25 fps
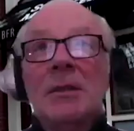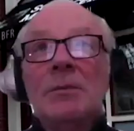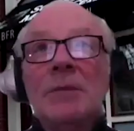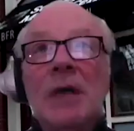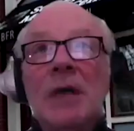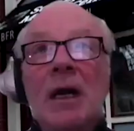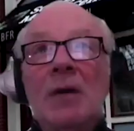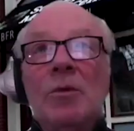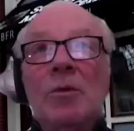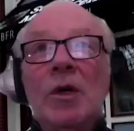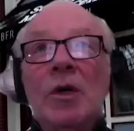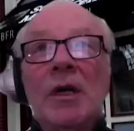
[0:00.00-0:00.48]

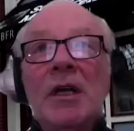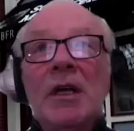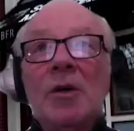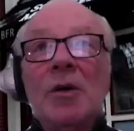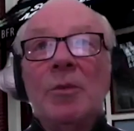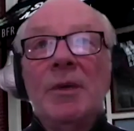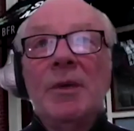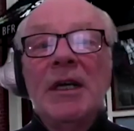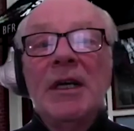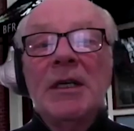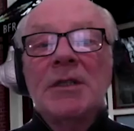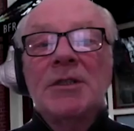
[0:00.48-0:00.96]
I want to go
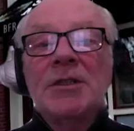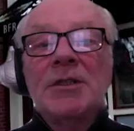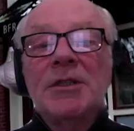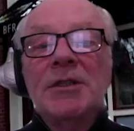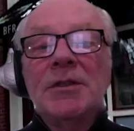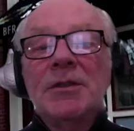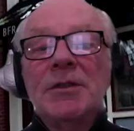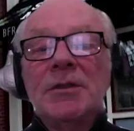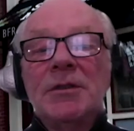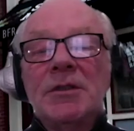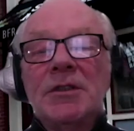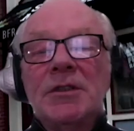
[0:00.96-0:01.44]
back
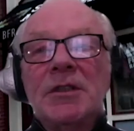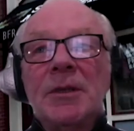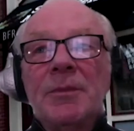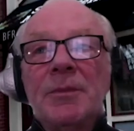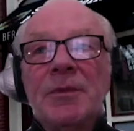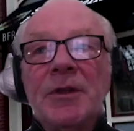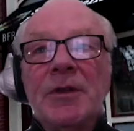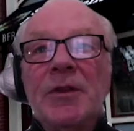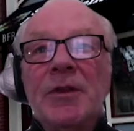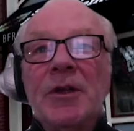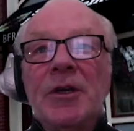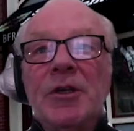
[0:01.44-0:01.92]
to
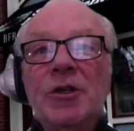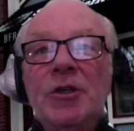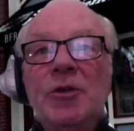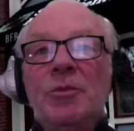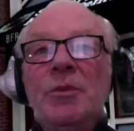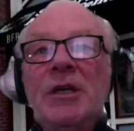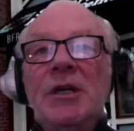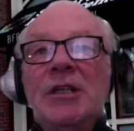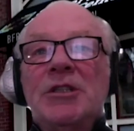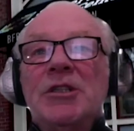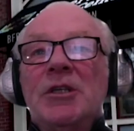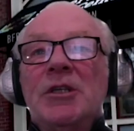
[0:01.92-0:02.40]
something that you
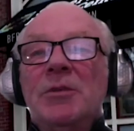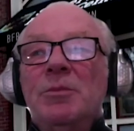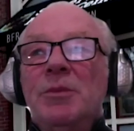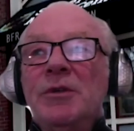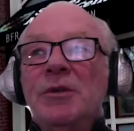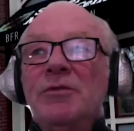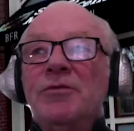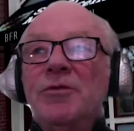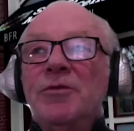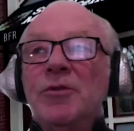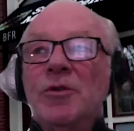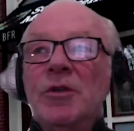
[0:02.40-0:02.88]
mentioned
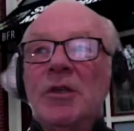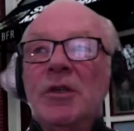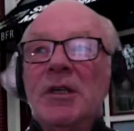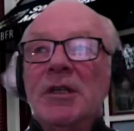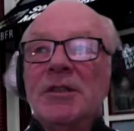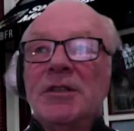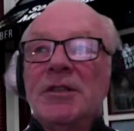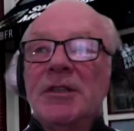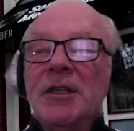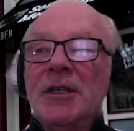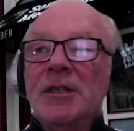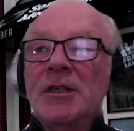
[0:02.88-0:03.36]
before,
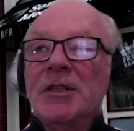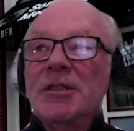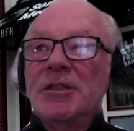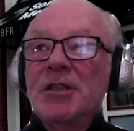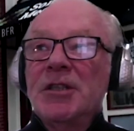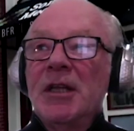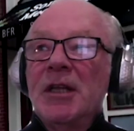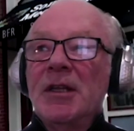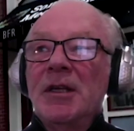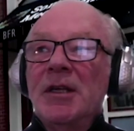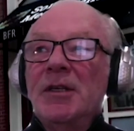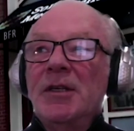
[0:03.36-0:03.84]
Senator
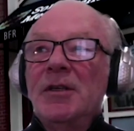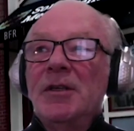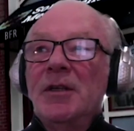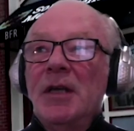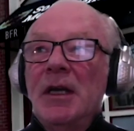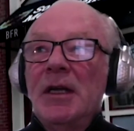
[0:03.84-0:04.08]
Jehlen,